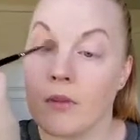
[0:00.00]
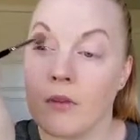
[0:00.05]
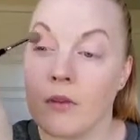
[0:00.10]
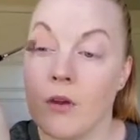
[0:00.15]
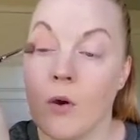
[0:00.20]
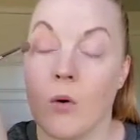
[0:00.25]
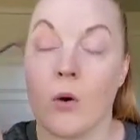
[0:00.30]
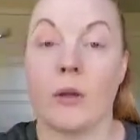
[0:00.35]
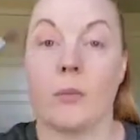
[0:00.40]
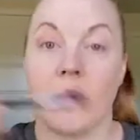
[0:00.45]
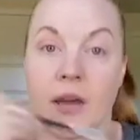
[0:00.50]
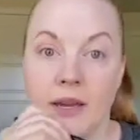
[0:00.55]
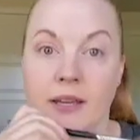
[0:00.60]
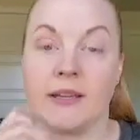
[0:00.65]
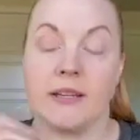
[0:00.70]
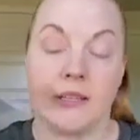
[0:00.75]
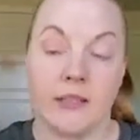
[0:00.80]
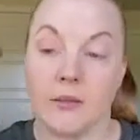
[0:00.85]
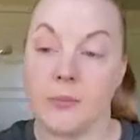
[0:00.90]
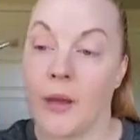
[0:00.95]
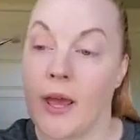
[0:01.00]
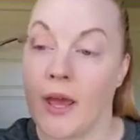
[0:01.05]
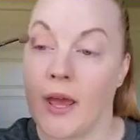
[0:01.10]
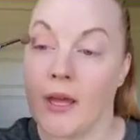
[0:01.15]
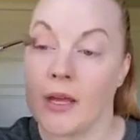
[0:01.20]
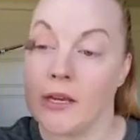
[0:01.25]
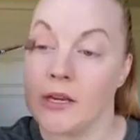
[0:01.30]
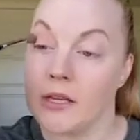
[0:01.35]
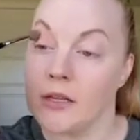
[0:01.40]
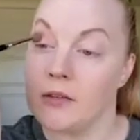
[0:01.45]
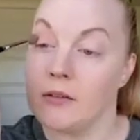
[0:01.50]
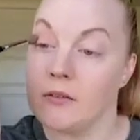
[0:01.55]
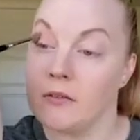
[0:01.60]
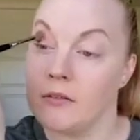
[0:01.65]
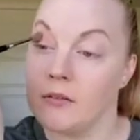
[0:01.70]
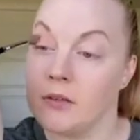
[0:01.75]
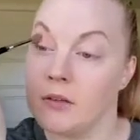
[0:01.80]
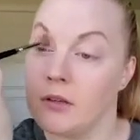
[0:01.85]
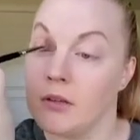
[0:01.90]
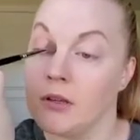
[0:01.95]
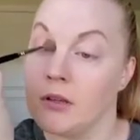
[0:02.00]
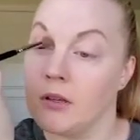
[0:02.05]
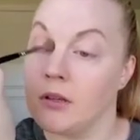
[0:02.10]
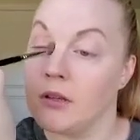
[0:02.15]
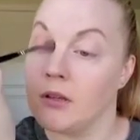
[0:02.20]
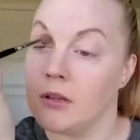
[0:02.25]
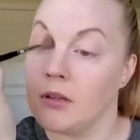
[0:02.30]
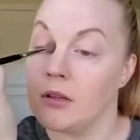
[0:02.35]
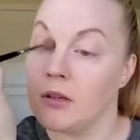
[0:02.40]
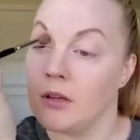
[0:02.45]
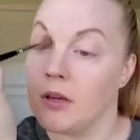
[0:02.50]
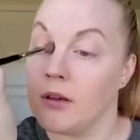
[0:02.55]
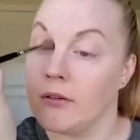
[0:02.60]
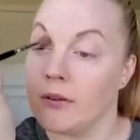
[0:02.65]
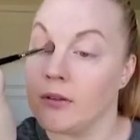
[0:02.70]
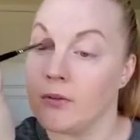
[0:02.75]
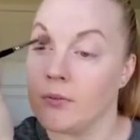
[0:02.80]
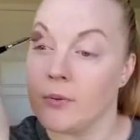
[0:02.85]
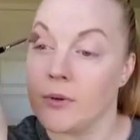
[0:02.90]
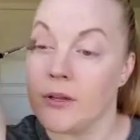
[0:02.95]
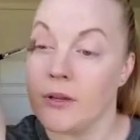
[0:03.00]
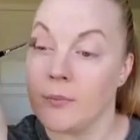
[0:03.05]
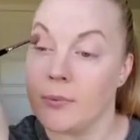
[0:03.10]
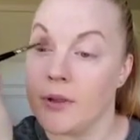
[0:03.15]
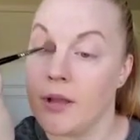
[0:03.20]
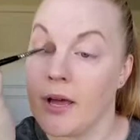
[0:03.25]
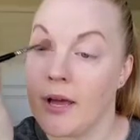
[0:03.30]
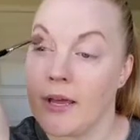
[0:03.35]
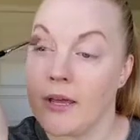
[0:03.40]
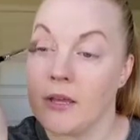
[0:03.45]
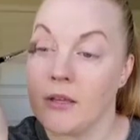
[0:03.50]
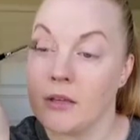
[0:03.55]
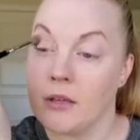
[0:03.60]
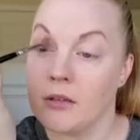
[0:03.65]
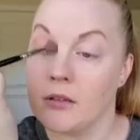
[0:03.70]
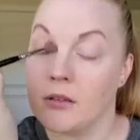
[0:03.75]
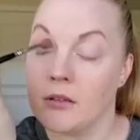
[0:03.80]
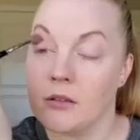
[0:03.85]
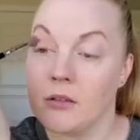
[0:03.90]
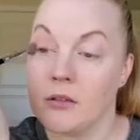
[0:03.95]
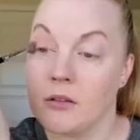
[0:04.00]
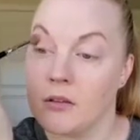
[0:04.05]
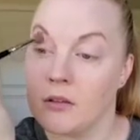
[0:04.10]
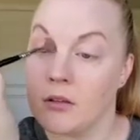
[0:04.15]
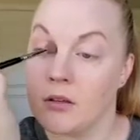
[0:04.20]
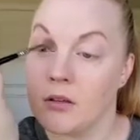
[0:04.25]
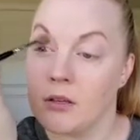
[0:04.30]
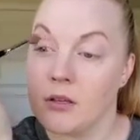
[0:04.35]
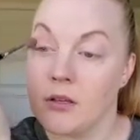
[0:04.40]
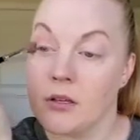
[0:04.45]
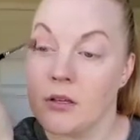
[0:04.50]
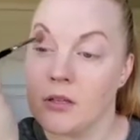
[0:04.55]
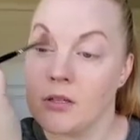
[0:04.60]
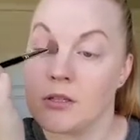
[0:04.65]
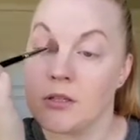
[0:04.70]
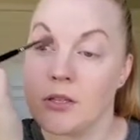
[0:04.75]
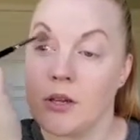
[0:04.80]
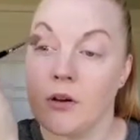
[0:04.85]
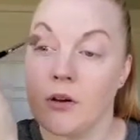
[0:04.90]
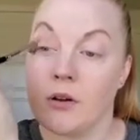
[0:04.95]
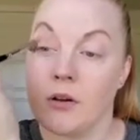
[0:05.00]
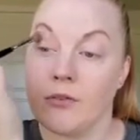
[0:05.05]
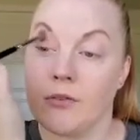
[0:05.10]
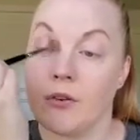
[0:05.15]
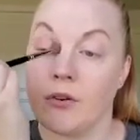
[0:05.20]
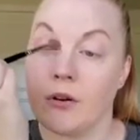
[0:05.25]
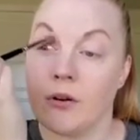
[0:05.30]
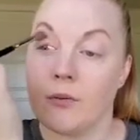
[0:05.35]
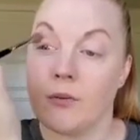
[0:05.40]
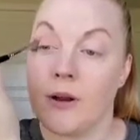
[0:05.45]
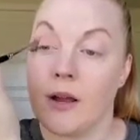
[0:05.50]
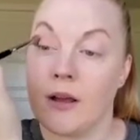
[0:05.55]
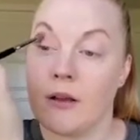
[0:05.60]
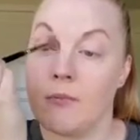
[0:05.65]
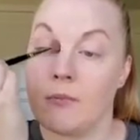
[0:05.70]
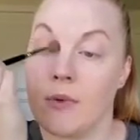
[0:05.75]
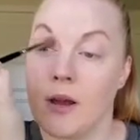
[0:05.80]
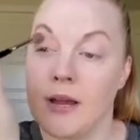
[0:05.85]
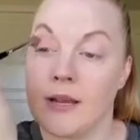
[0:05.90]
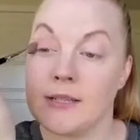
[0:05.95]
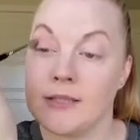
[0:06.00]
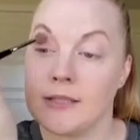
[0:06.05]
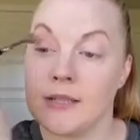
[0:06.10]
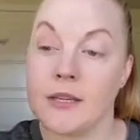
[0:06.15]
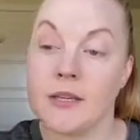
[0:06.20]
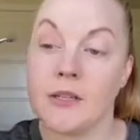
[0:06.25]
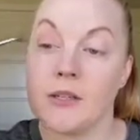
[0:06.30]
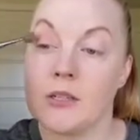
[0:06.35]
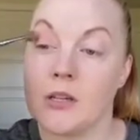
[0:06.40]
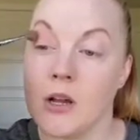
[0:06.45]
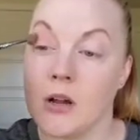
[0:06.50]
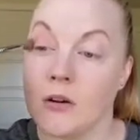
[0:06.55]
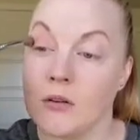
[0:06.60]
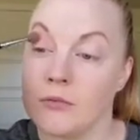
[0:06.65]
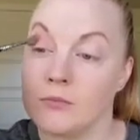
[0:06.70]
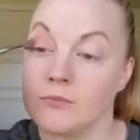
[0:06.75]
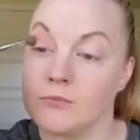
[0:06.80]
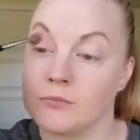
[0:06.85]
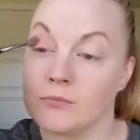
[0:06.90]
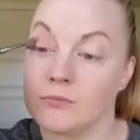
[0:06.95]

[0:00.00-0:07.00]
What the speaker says: going back into the pan and having to reapply. So if you're around my skin tone,